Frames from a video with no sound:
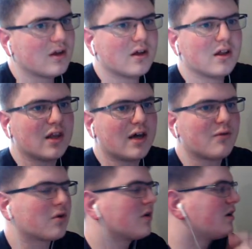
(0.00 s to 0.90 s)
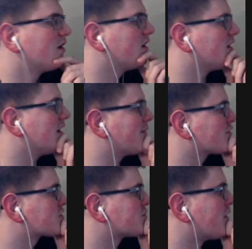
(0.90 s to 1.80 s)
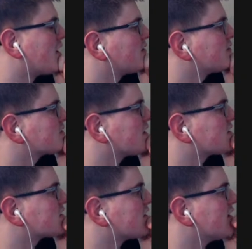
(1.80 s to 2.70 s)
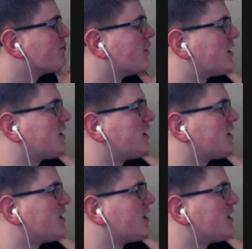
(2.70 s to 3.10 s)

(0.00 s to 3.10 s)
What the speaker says: a lot more small and such. But